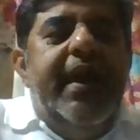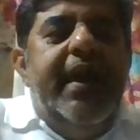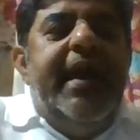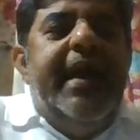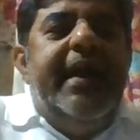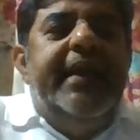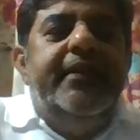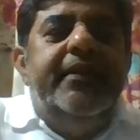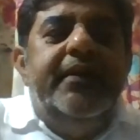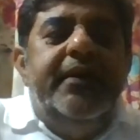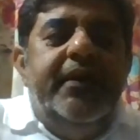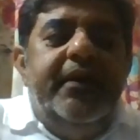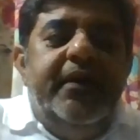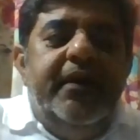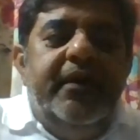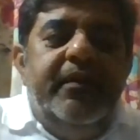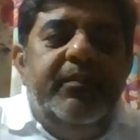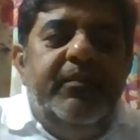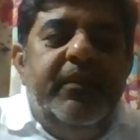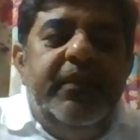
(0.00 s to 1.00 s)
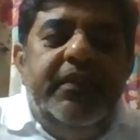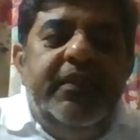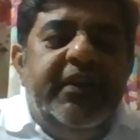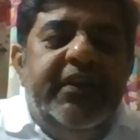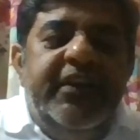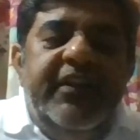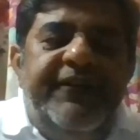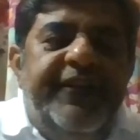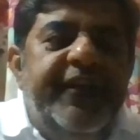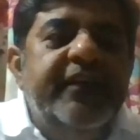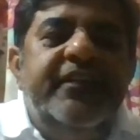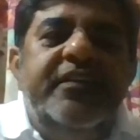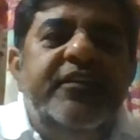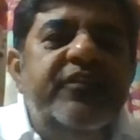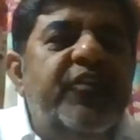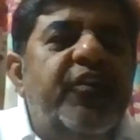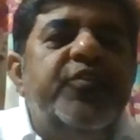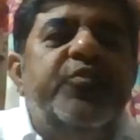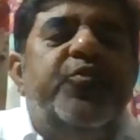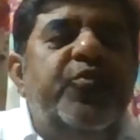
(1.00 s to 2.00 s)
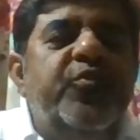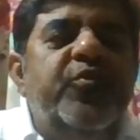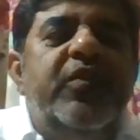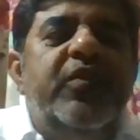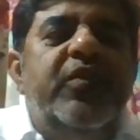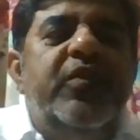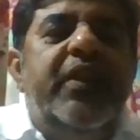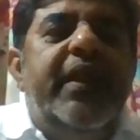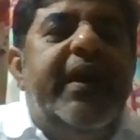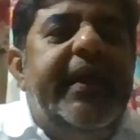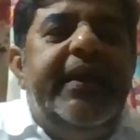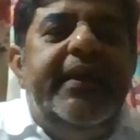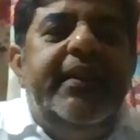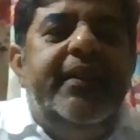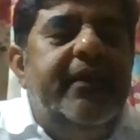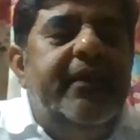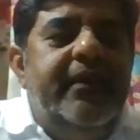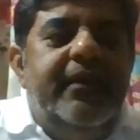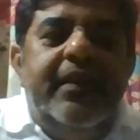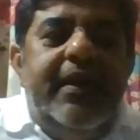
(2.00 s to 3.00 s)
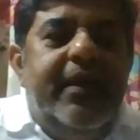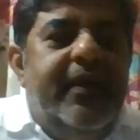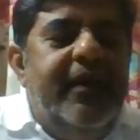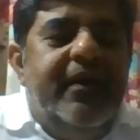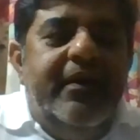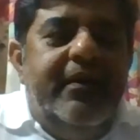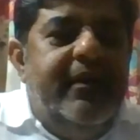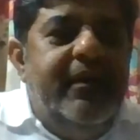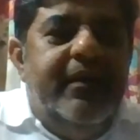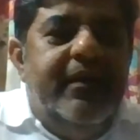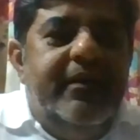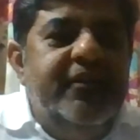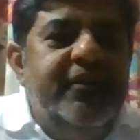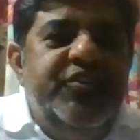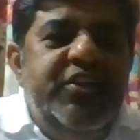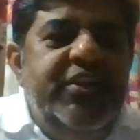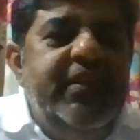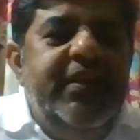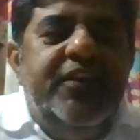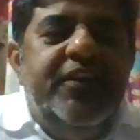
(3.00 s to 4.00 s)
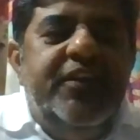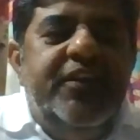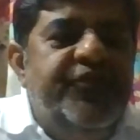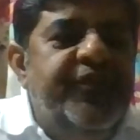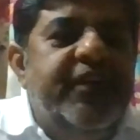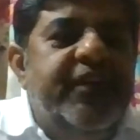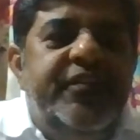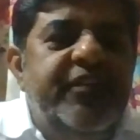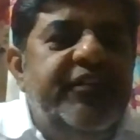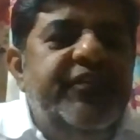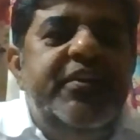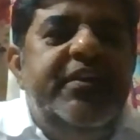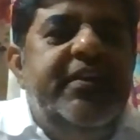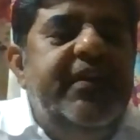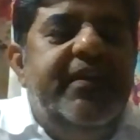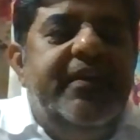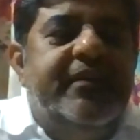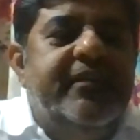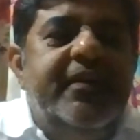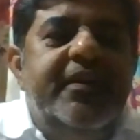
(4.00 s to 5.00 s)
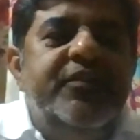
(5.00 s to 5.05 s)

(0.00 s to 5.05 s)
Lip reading: And the difference is not going to lie in GDS versus GDS.